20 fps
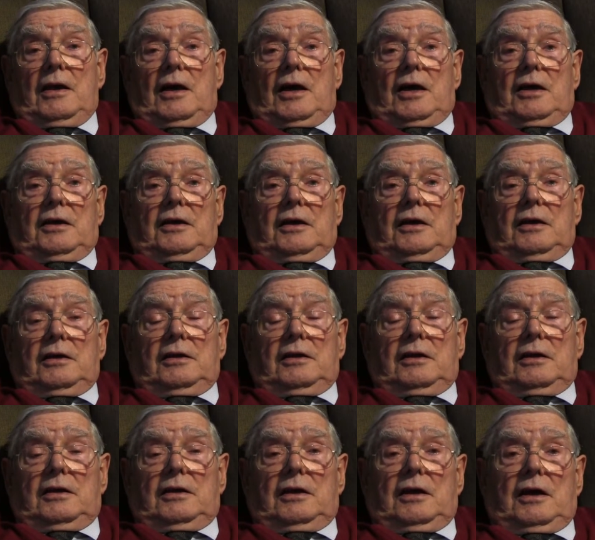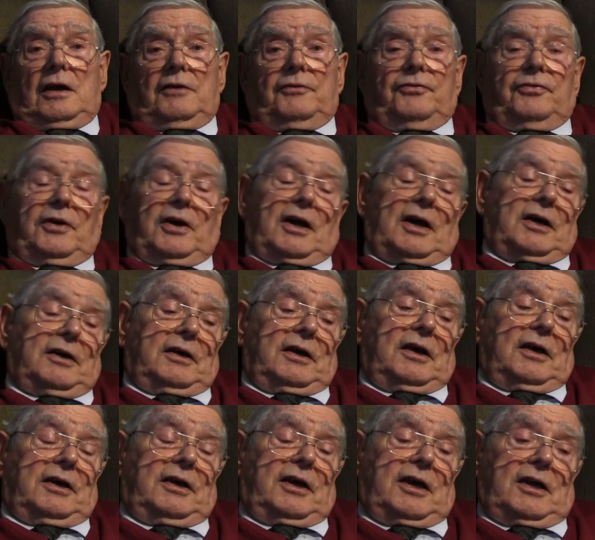I, and I,
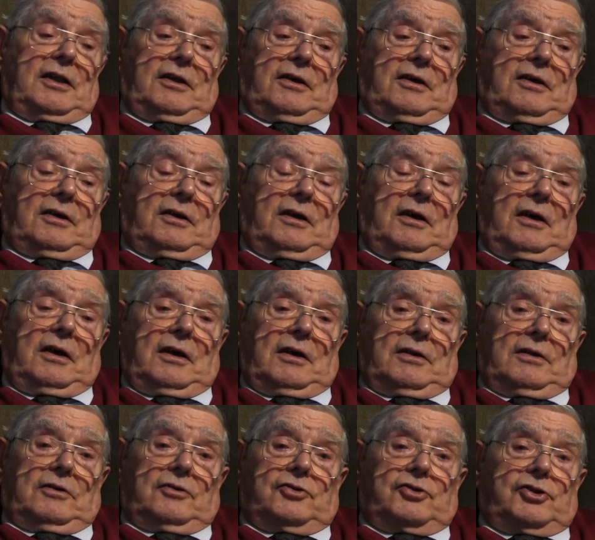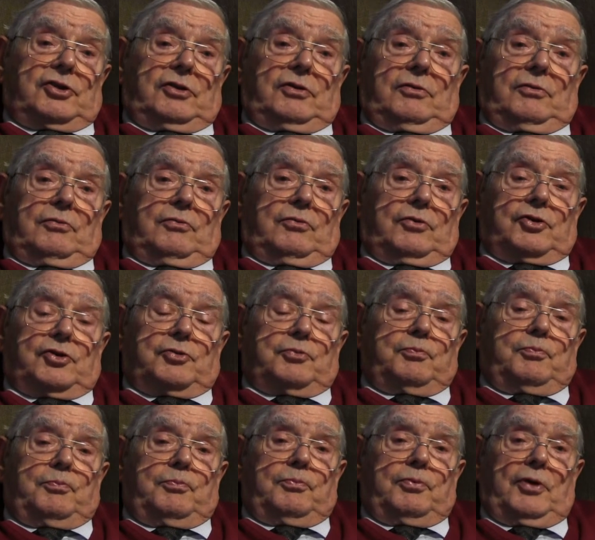I gather that she was
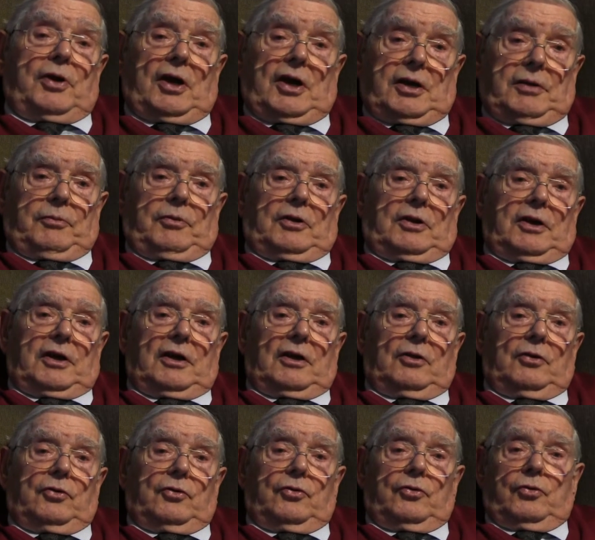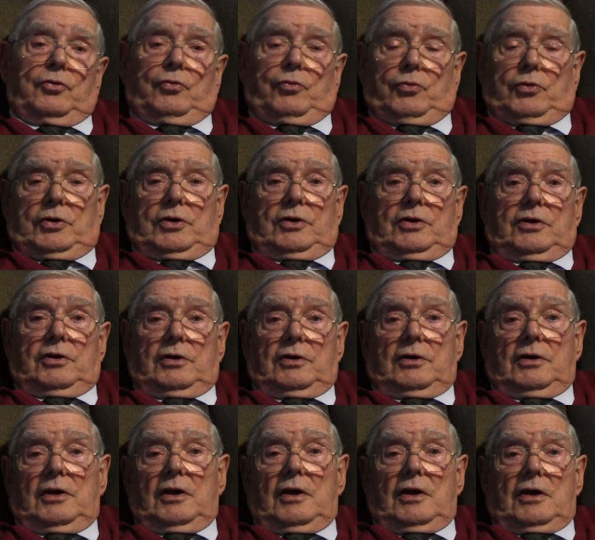primarily a lawn
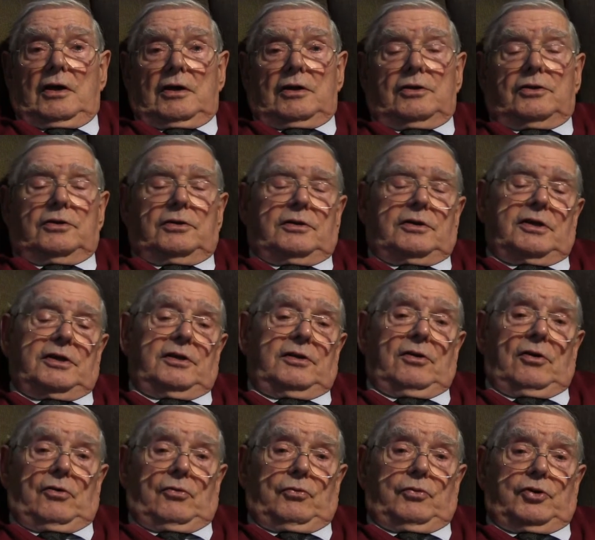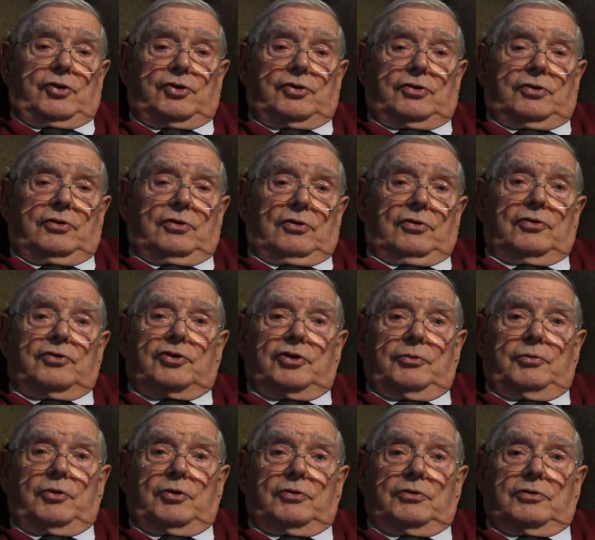worker and did not wish to
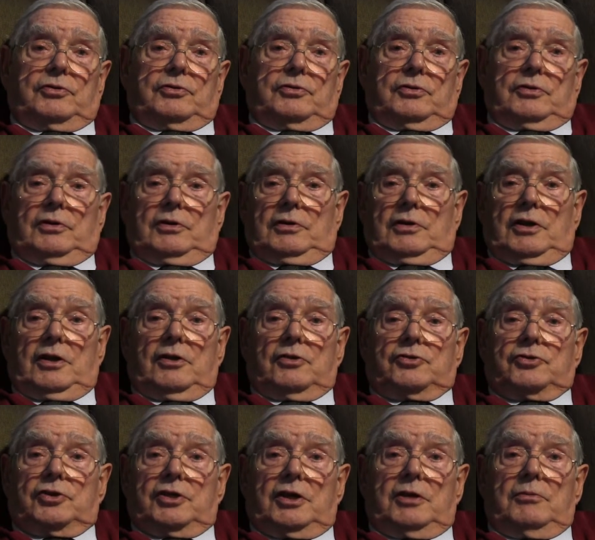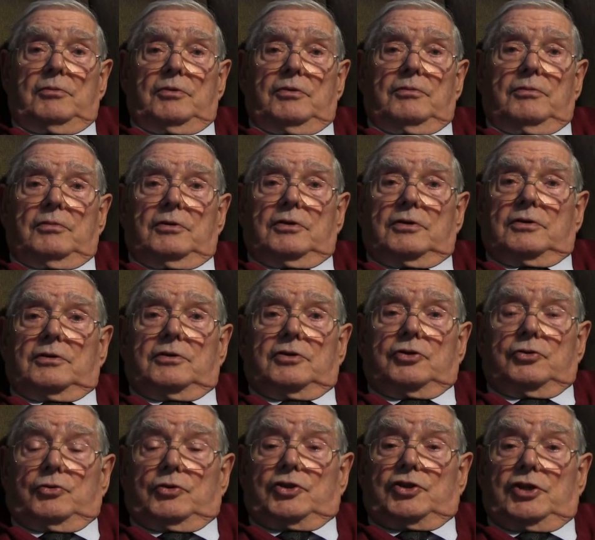contribute in a team uh,
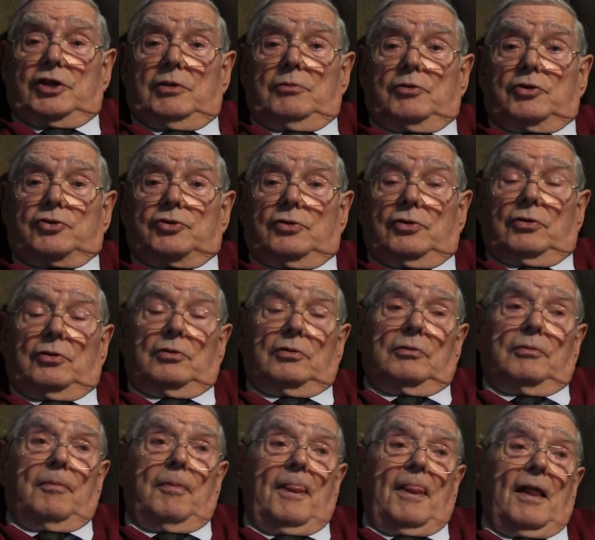to a team at all.